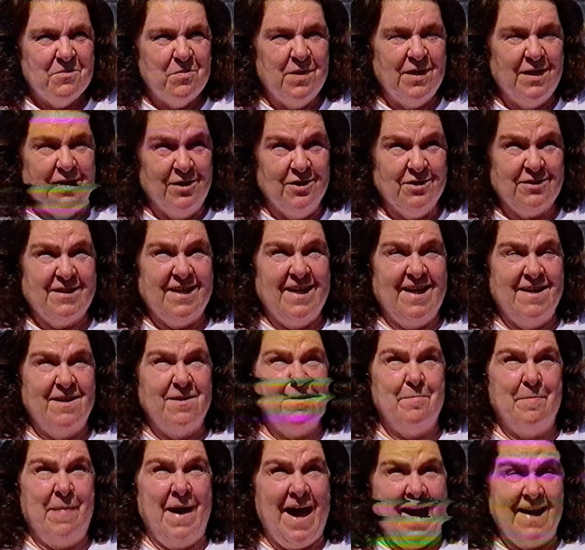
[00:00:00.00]
We looked at it
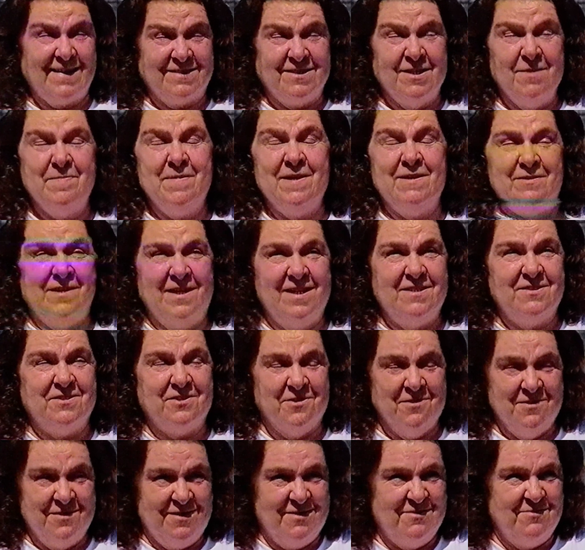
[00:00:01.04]
and backed up and then
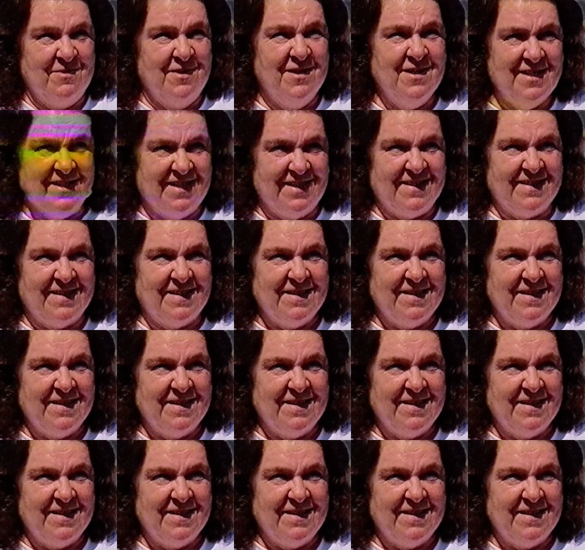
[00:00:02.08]
turned and run.